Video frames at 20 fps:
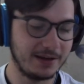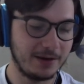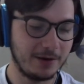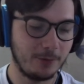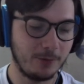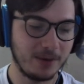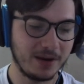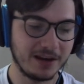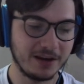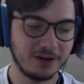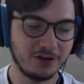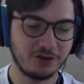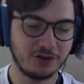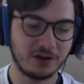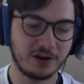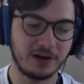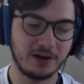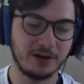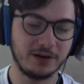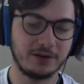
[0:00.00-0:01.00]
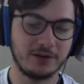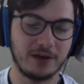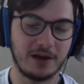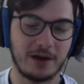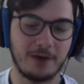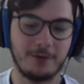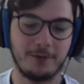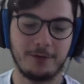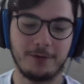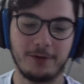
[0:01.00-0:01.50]
we can share
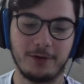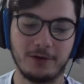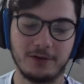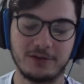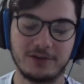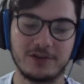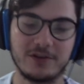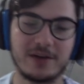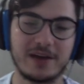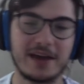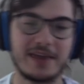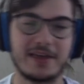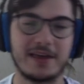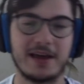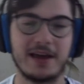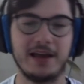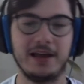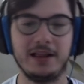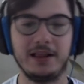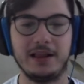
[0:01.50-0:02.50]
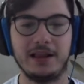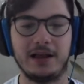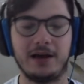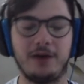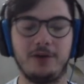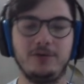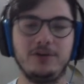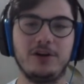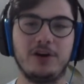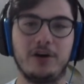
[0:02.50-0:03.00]
our thoughts together
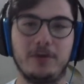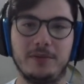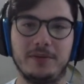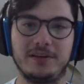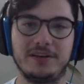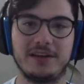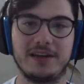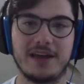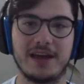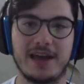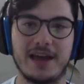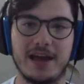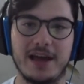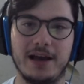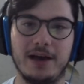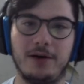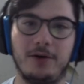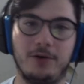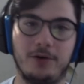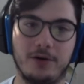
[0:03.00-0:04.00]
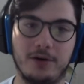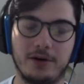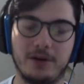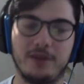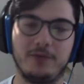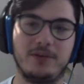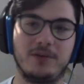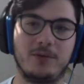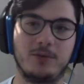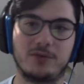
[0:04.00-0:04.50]
on the comment here or
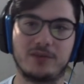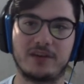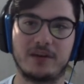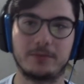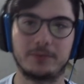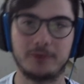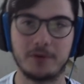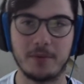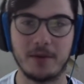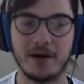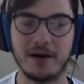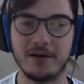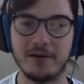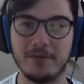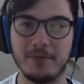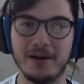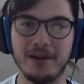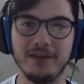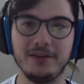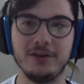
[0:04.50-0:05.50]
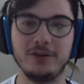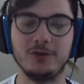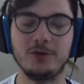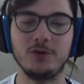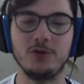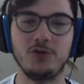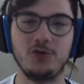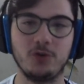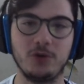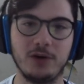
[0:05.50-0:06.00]
in the WhatsApp group. I remind you
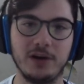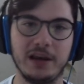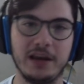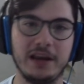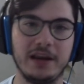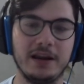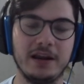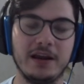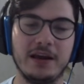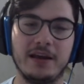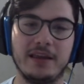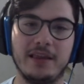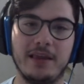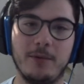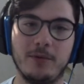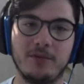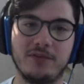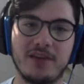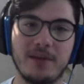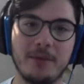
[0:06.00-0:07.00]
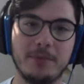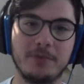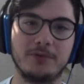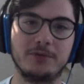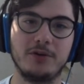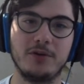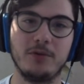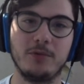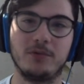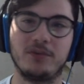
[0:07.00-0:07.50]
to join the WhatsApp
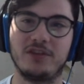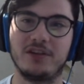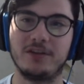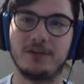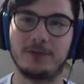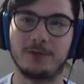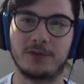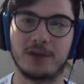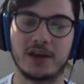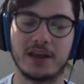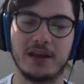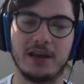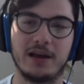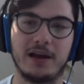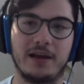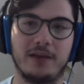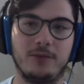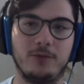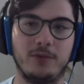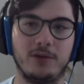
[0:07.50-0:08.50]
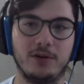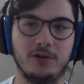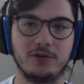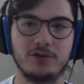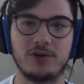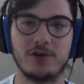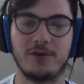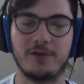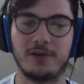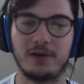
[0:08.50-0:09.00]
group, which is free, and we
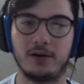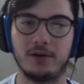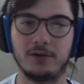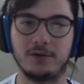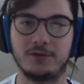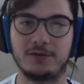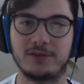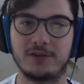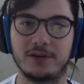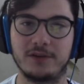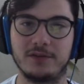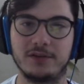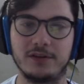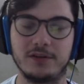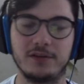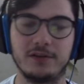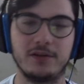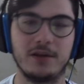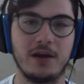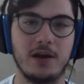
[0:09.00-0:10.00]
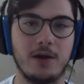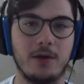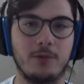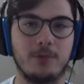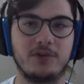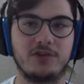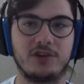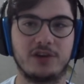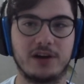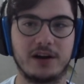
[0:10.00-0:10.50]
also offer a lot of services,
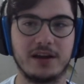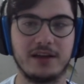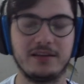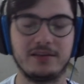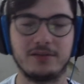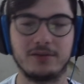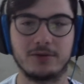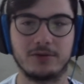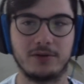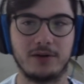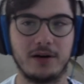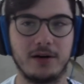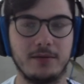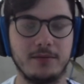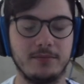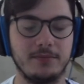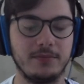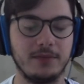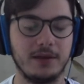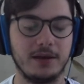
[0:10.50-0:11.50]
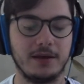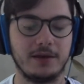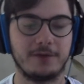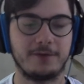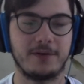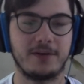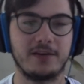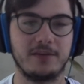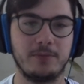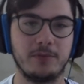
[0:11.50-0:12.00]
which are Instagram,
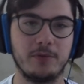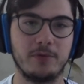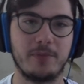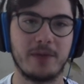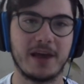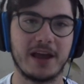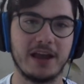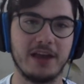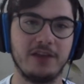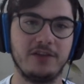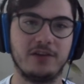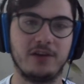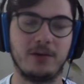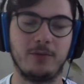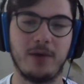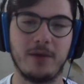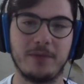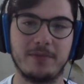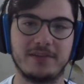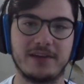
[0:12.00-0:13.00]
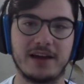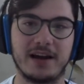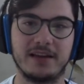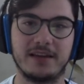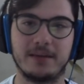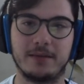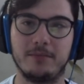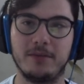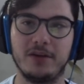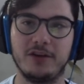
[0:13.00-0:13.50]
Facebook page, a
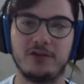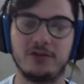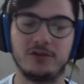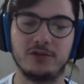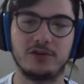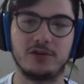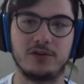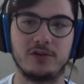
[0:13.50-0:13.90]
website, and make sure to